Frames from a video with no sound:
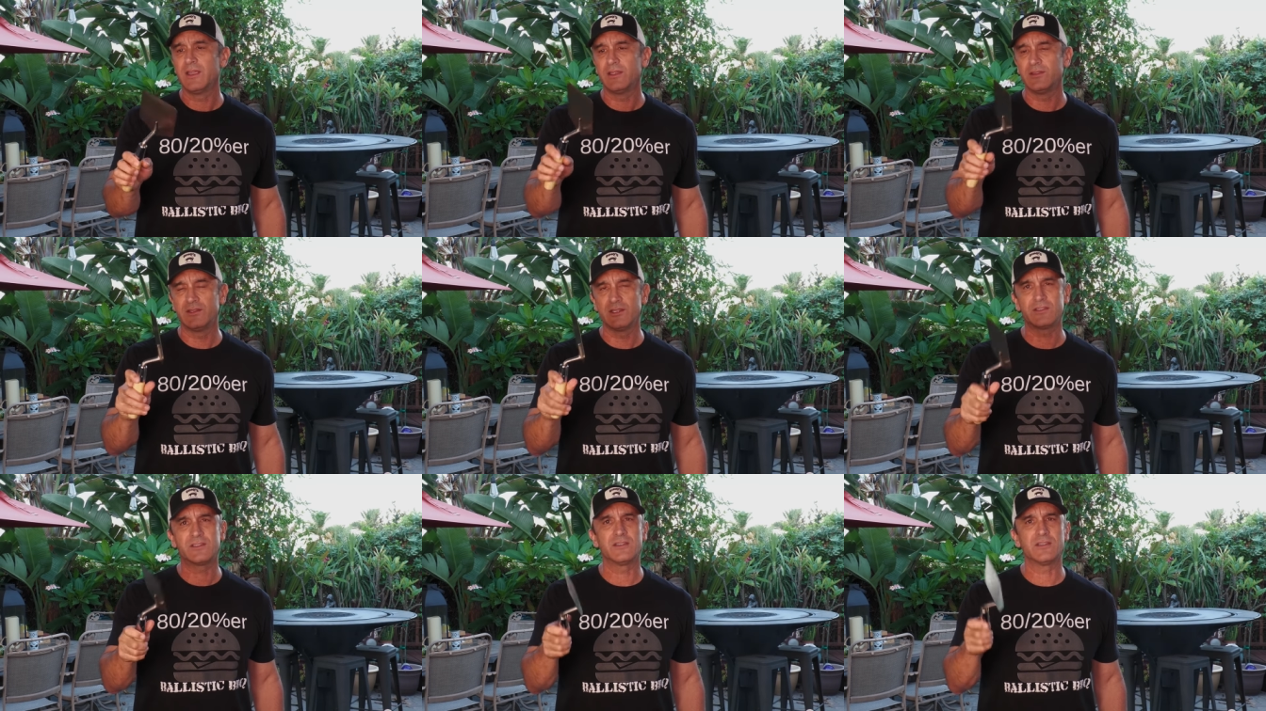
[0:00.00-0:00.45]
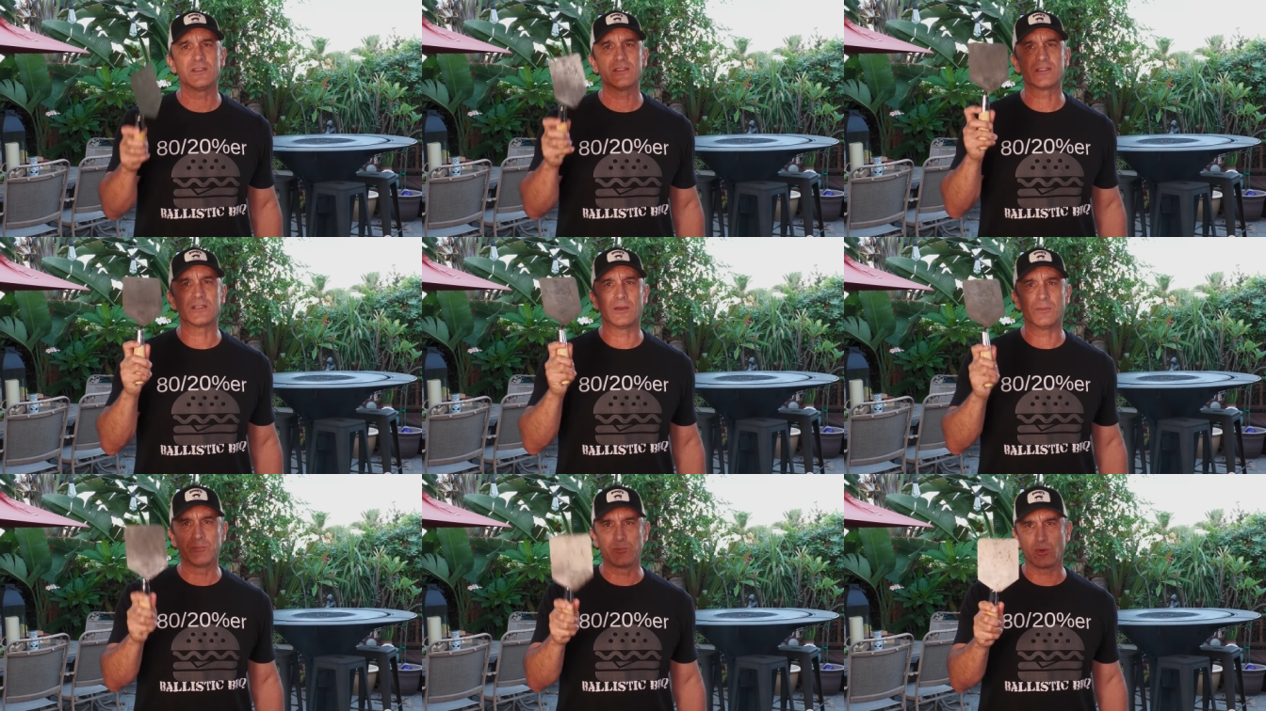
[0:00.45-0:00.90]
This is
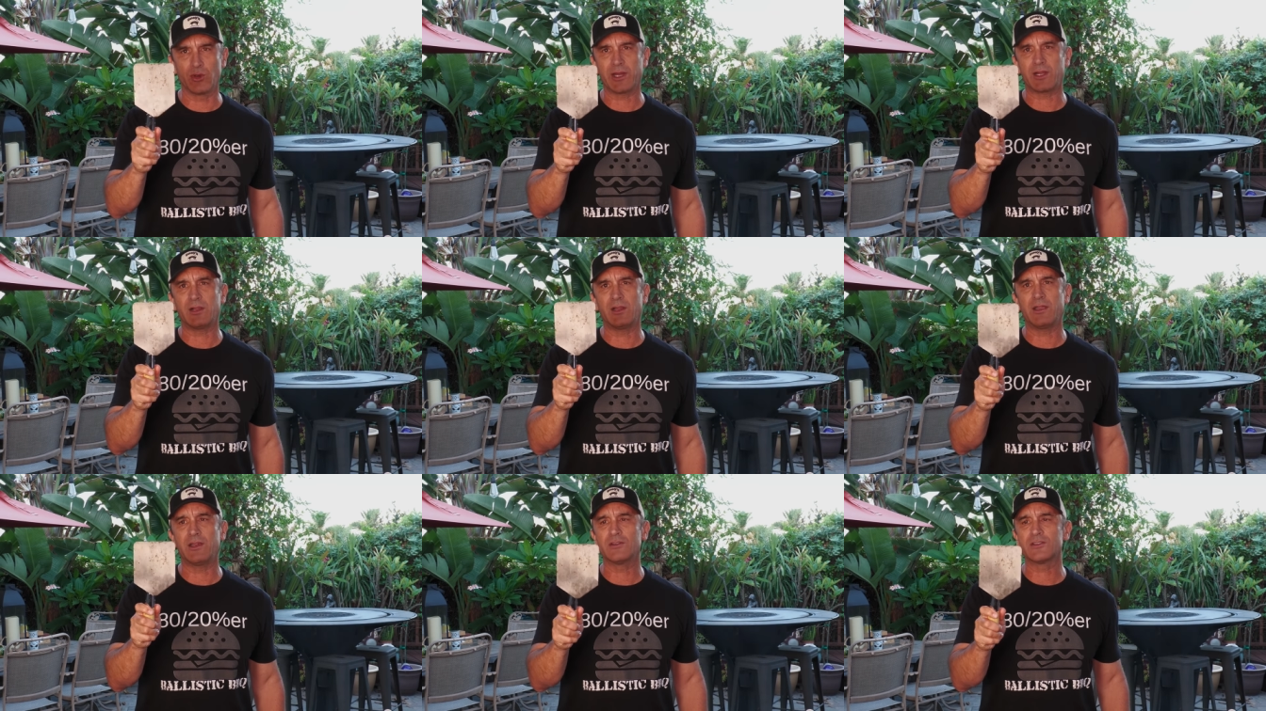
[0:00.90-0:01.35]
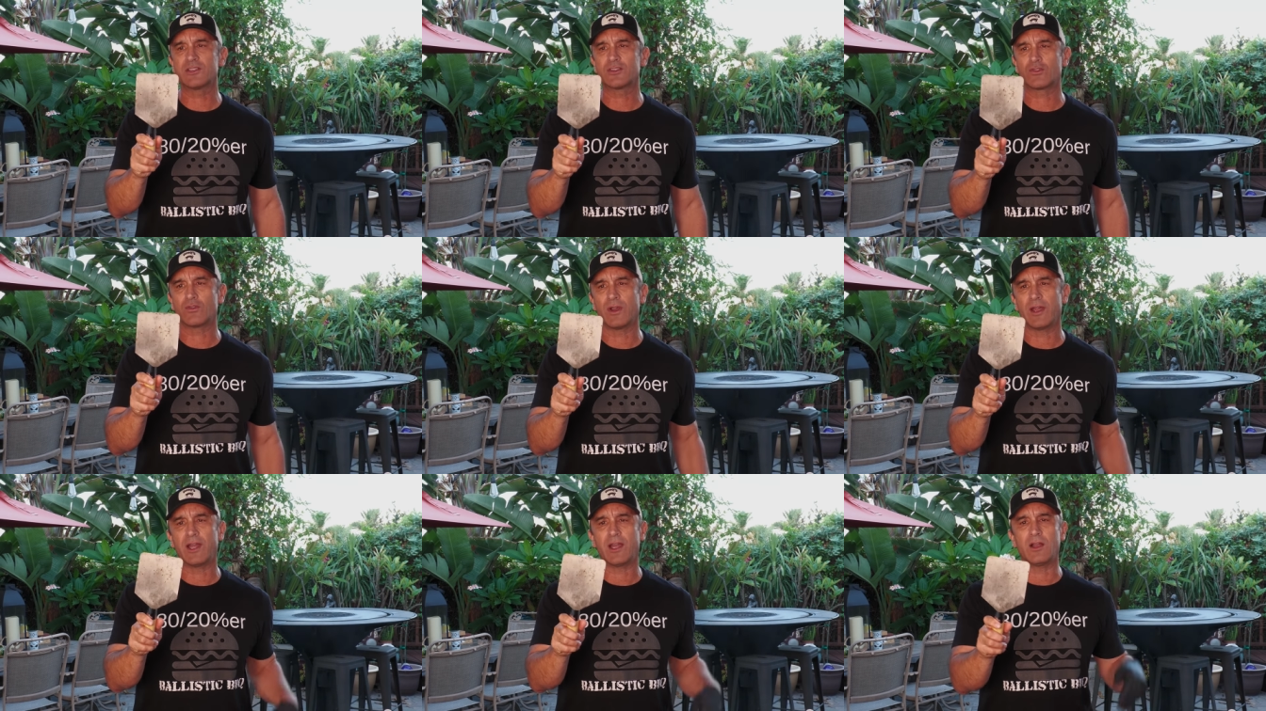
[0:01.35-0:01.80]
a bricklayer's
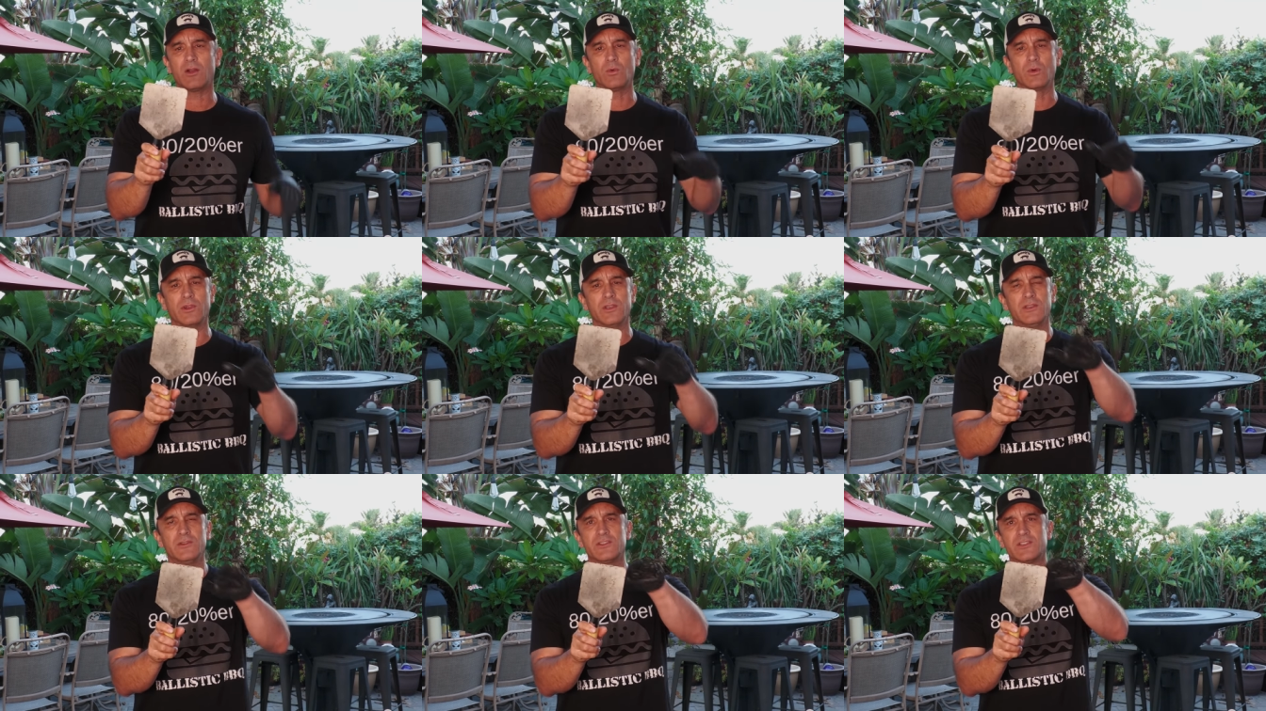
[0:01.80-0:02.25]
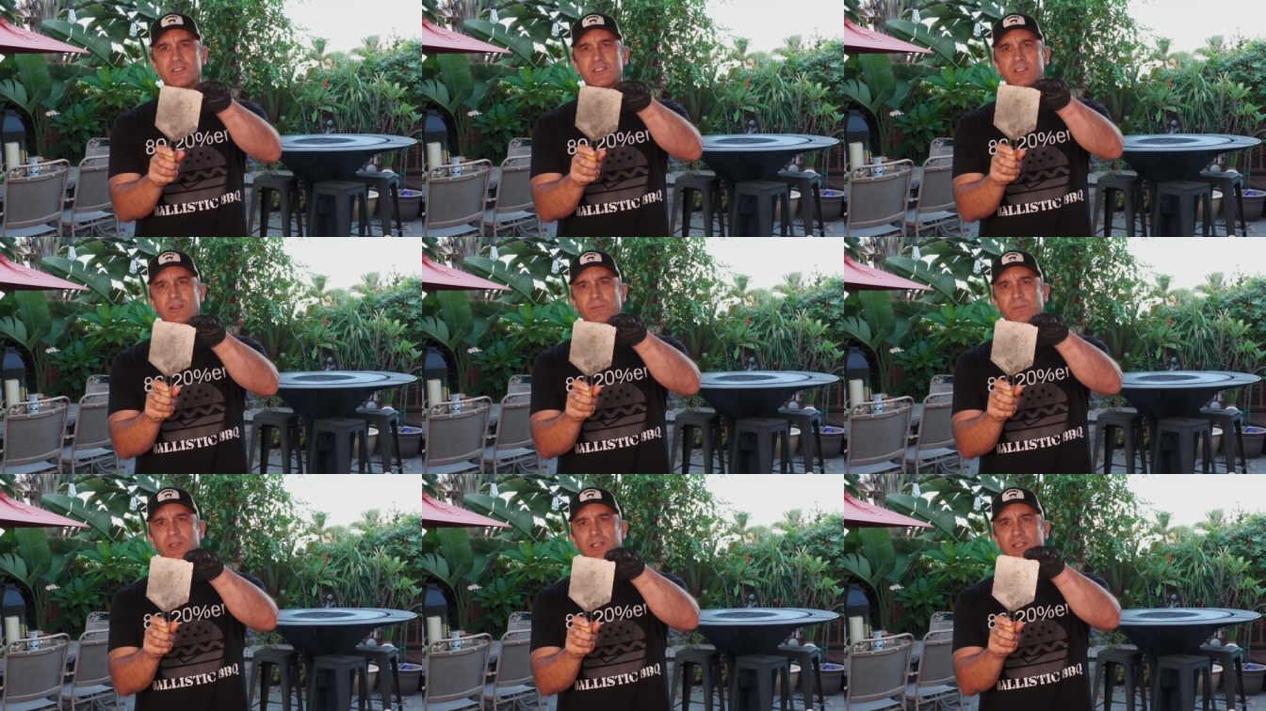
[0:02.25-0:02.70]
trowel where you just
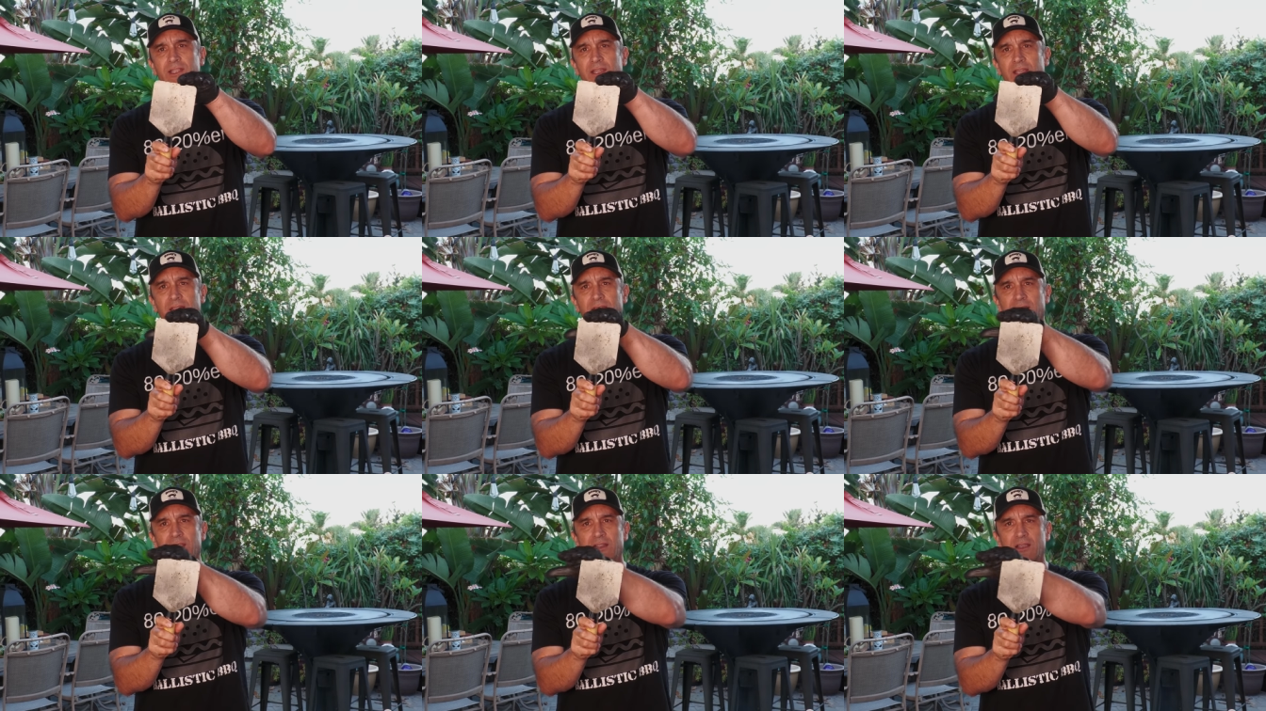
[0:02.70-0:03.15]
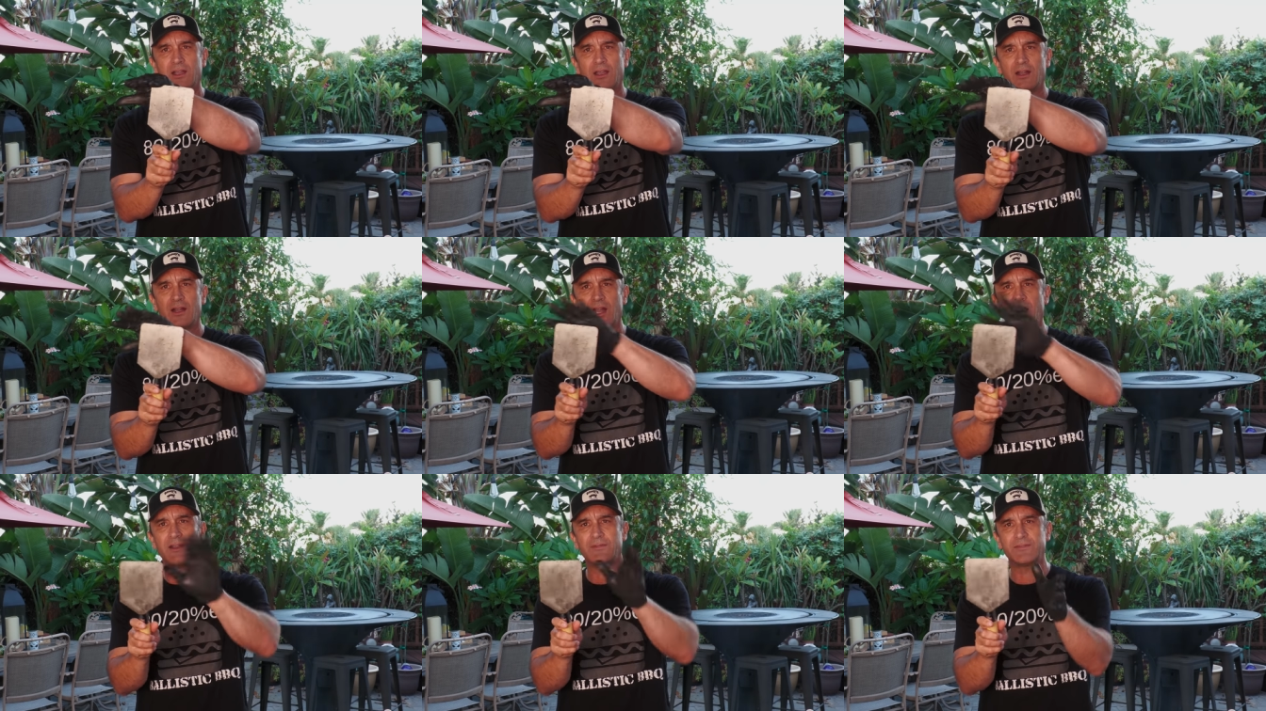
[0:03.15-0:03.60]
simply
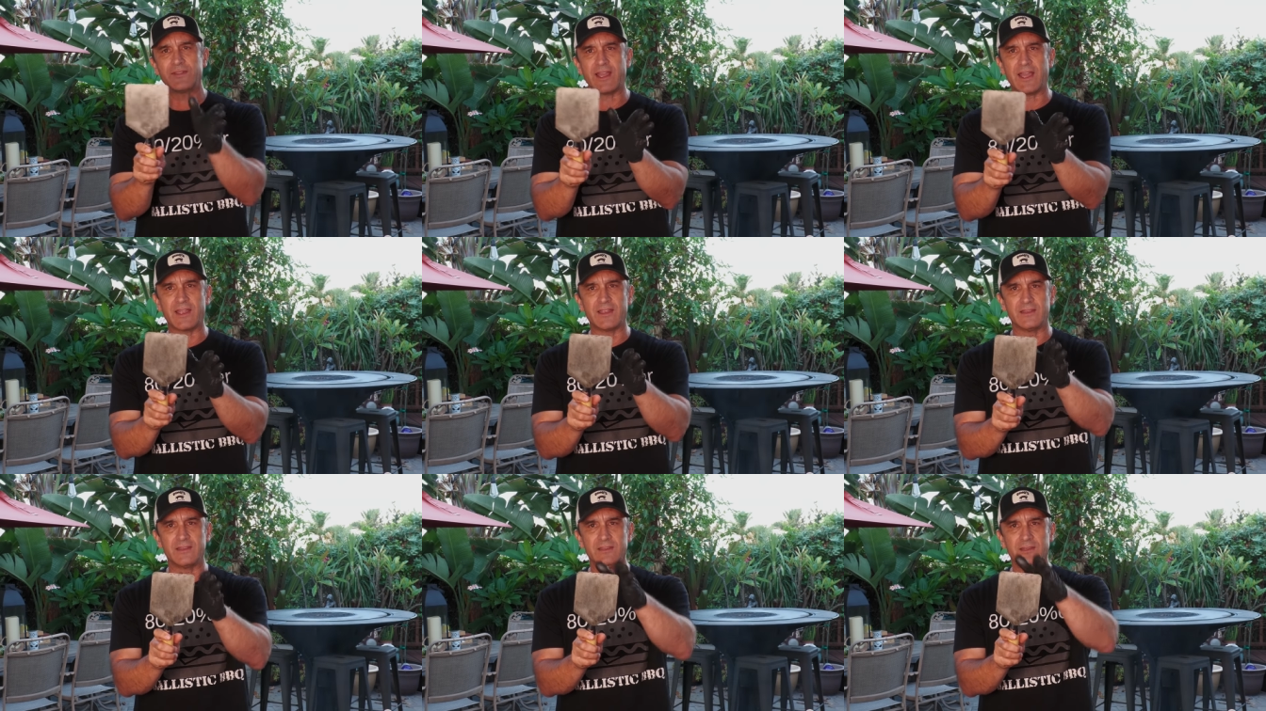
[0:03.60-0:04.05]
cut off that,